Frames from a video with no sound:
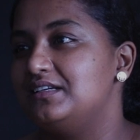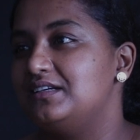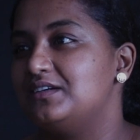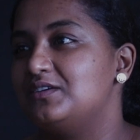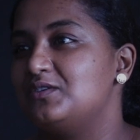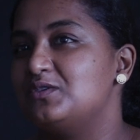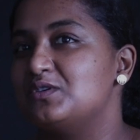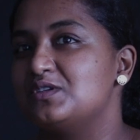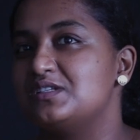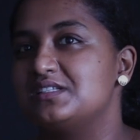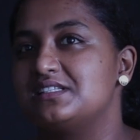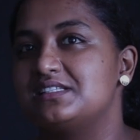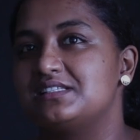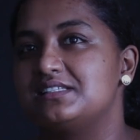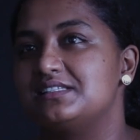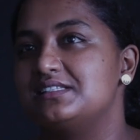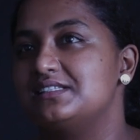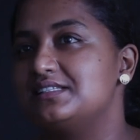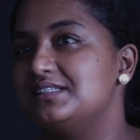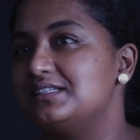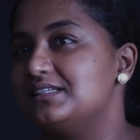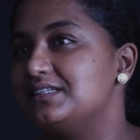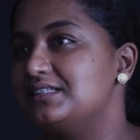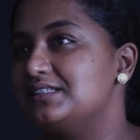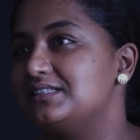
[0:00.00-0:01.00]
Because
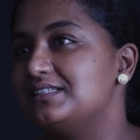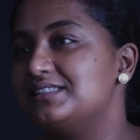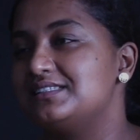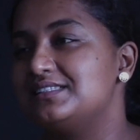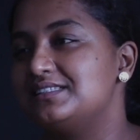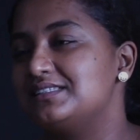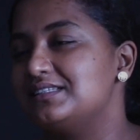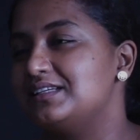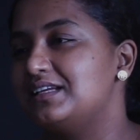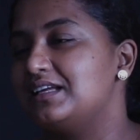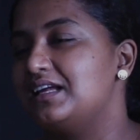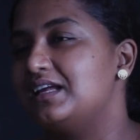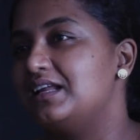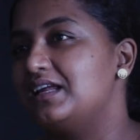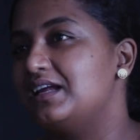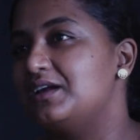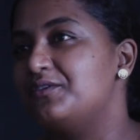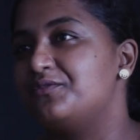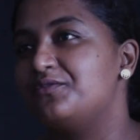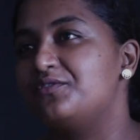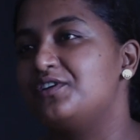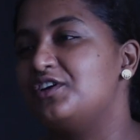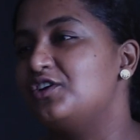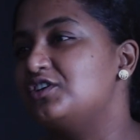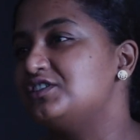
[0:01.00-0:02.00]
this,
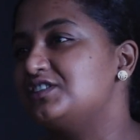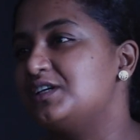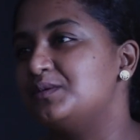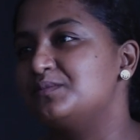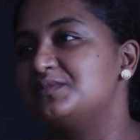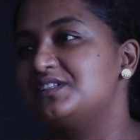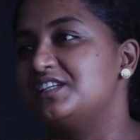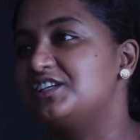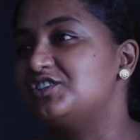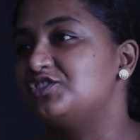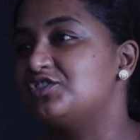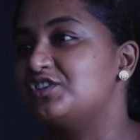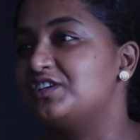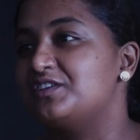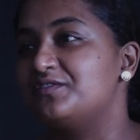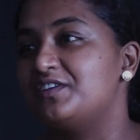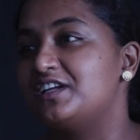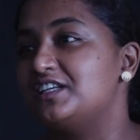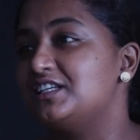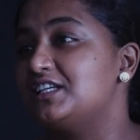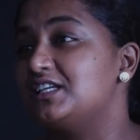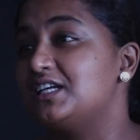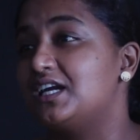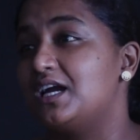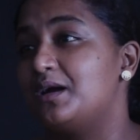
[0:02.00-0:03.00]
if your jam session, if I
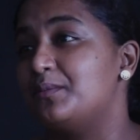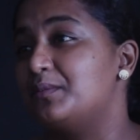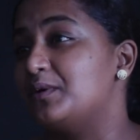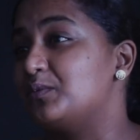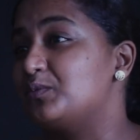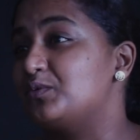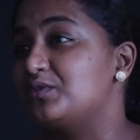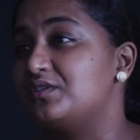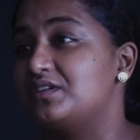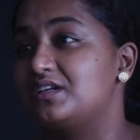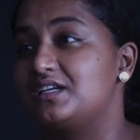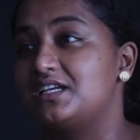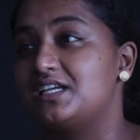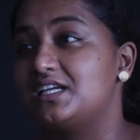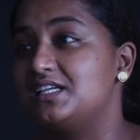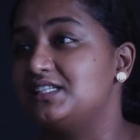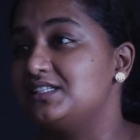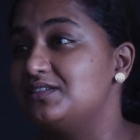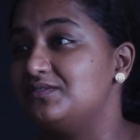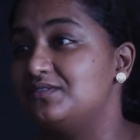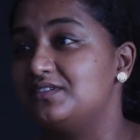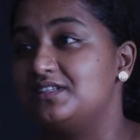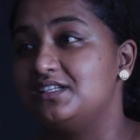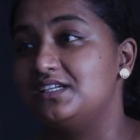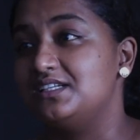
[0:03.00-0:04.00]
didn't come up with
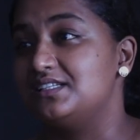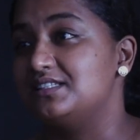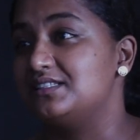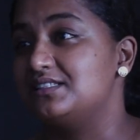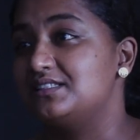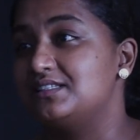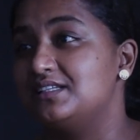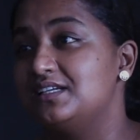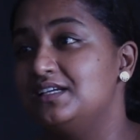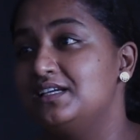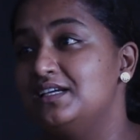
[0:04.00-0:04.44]
creative things,